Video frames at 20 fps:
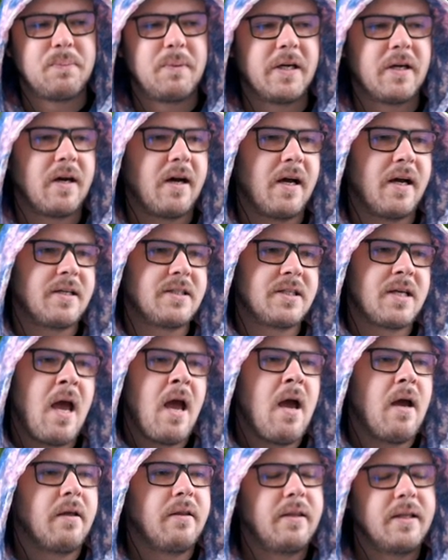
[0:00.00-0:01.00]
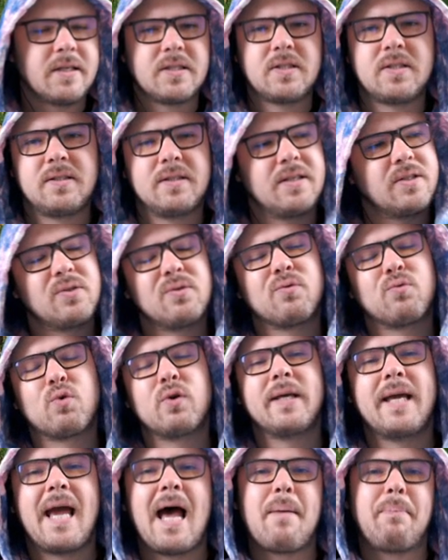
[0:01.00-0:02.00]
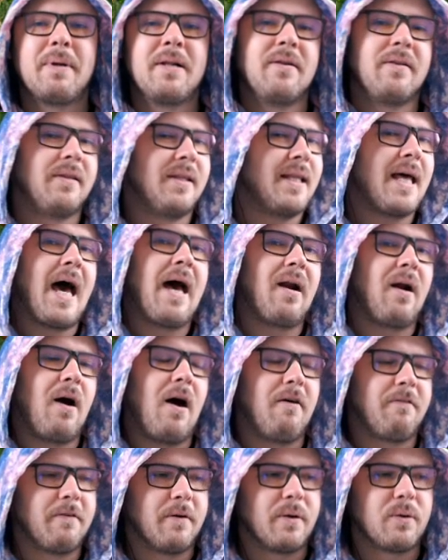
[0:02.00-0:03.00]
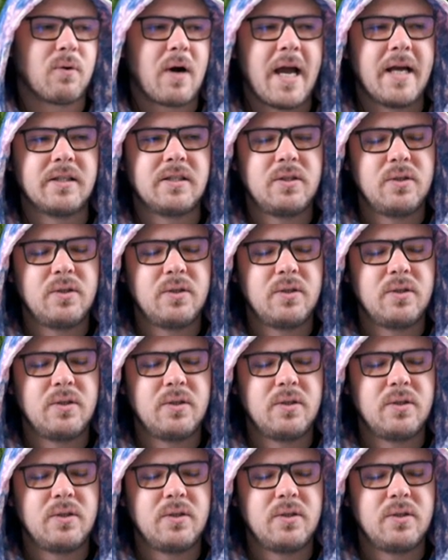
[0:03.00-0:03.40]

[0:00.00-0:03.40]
because this doesn't really happen that often, right?